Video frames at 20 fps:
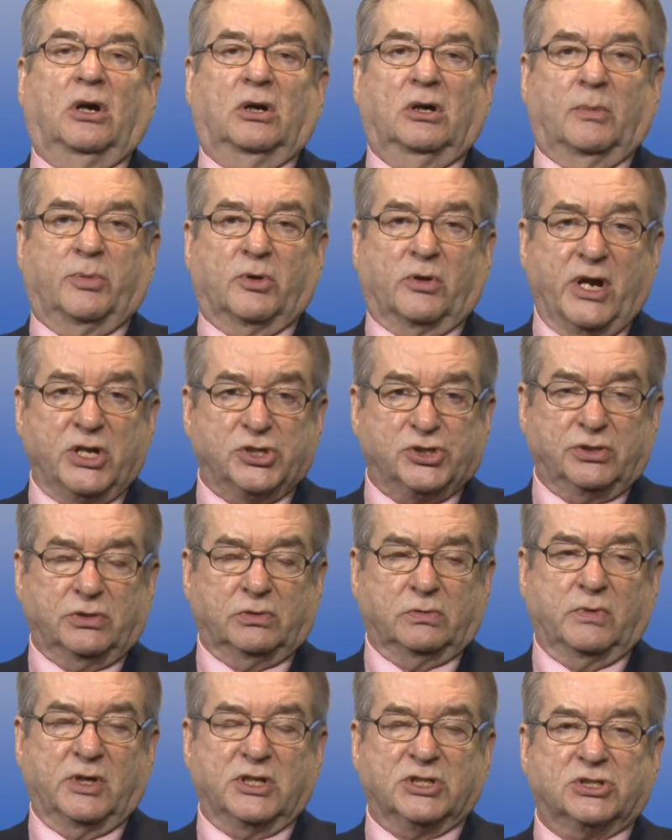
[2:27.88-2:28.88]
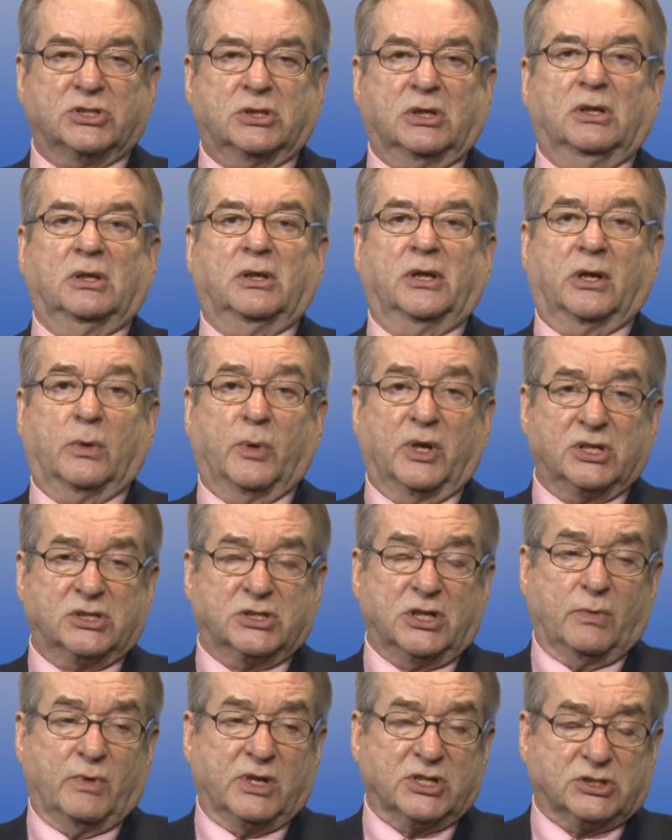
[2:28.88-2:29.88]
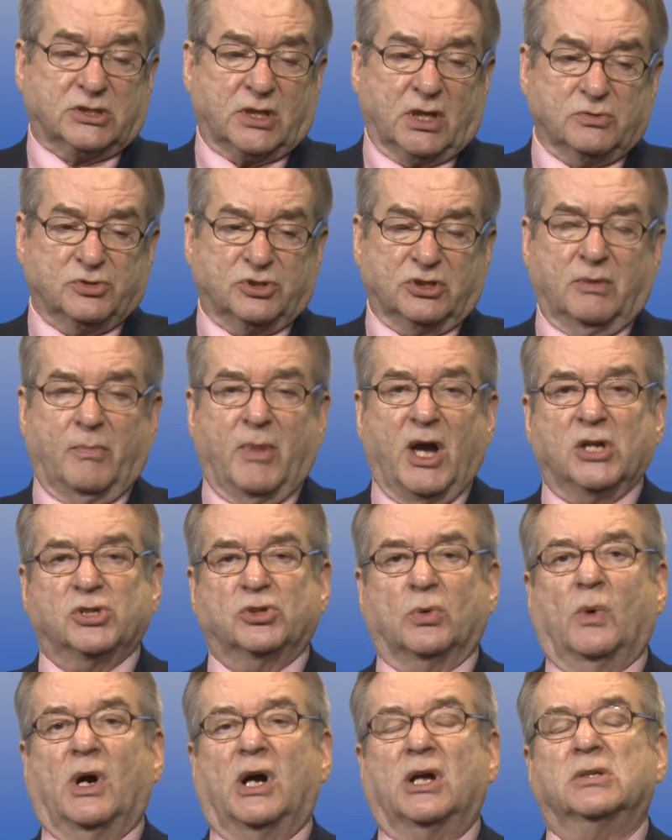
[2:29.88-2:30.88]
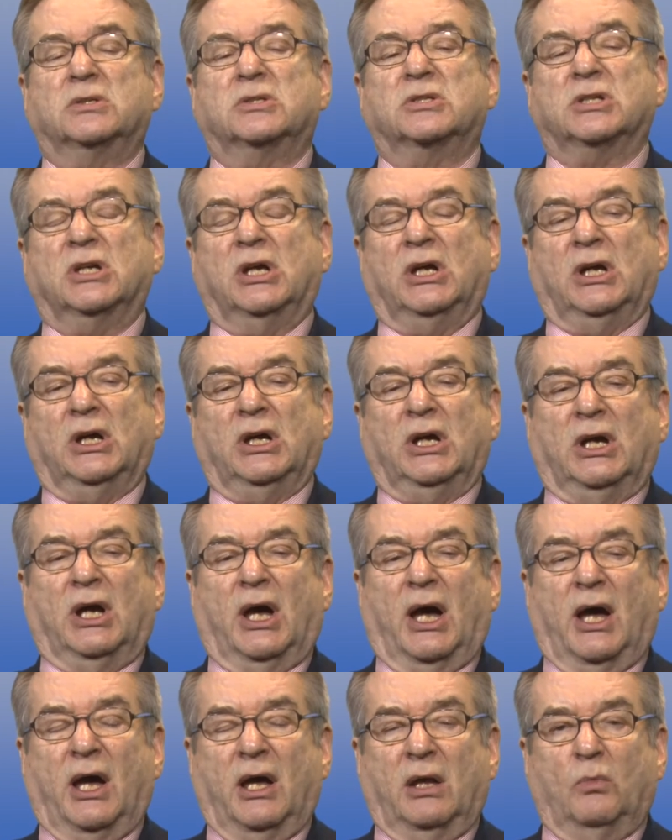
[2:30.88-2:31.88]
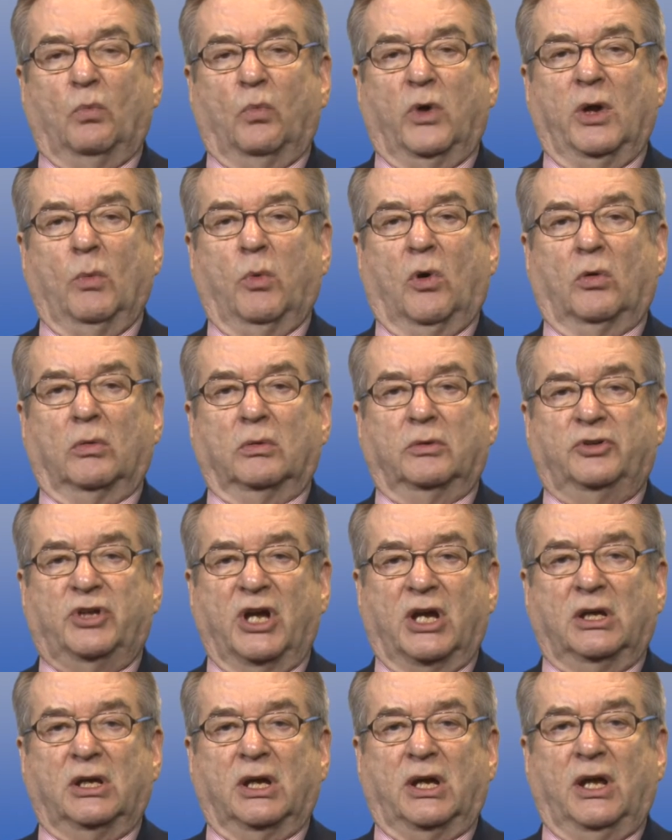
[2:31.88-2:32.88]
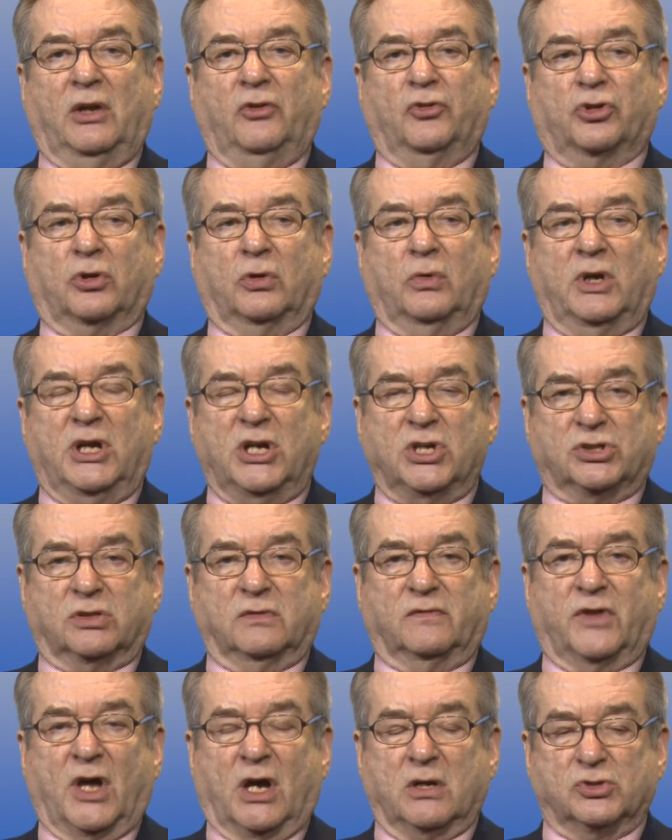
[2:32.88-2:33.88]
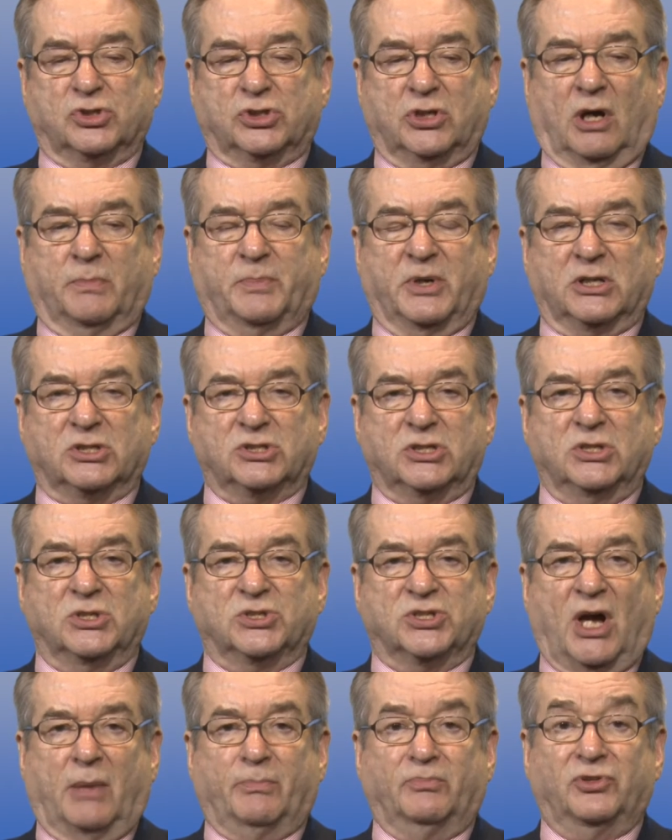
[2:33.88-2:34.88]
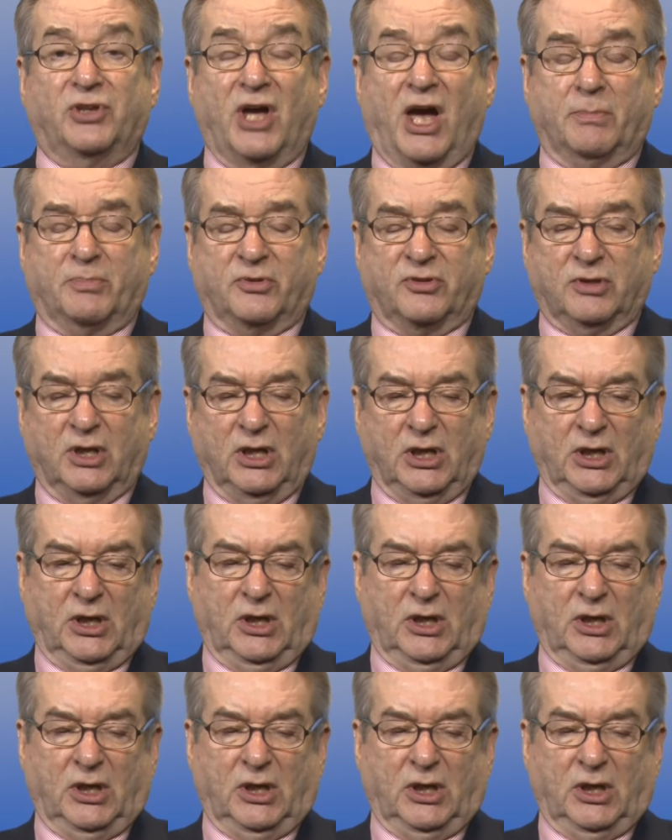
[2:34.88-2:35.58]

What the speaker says: operational risk, liquidity risk. Those are the major ones. And we will dig into each of those topics in some depth.